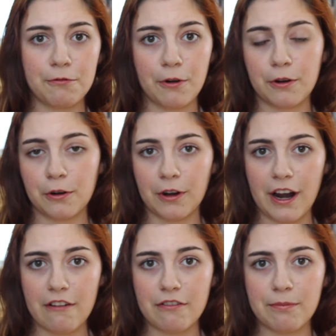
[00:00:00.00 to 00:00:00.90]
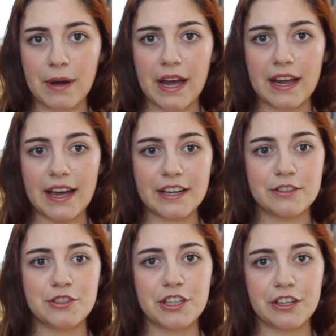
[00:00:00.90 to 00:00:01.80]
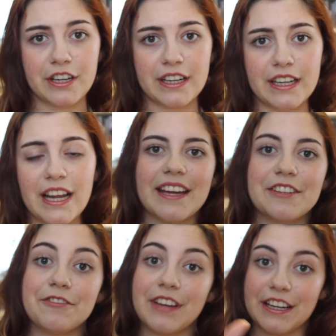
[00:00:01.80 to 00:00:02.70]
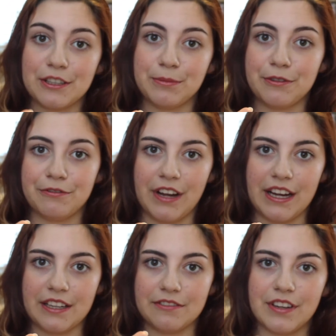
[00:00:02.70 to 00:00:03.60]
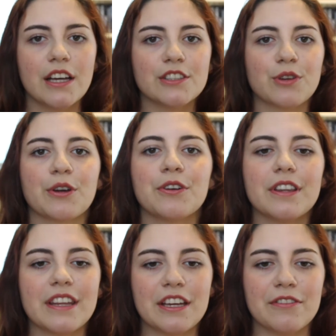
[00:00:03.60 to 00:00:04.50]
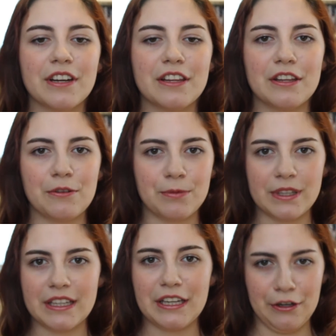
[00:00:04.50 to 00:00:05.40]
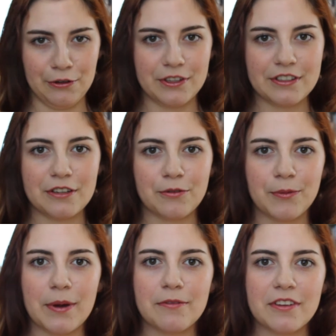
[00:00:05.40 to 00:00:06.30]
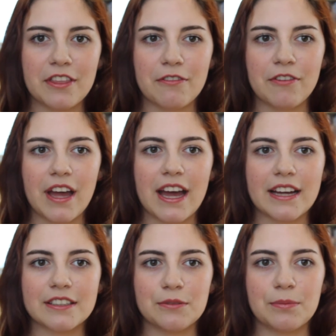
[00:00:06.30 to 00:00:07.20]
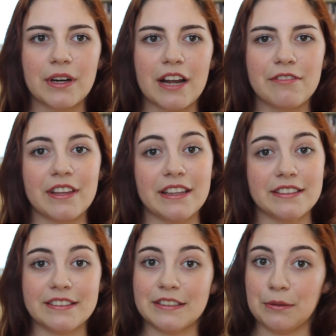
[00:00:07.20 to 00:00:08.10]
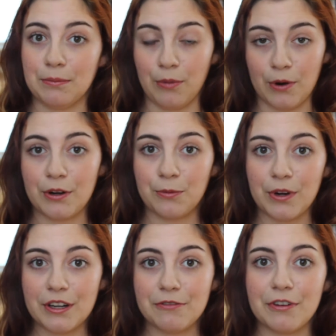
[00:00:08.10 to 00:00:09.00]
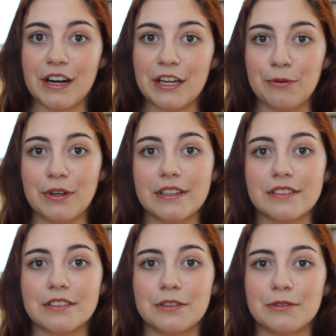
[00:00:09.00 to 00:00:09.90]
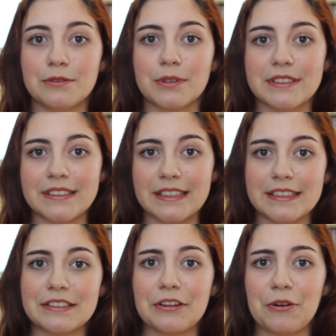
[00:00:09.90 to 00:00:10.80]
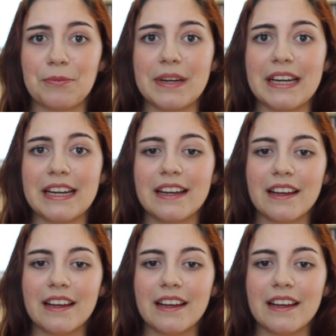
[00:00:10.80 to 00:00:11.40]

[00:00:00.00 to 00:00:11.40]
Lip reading: Photograph by Ed Sheeran. And fact number 5. So I couldn't think of anything really interesting for my 5th fact, but I feel like this is an important one for anyone who wants to get to know me.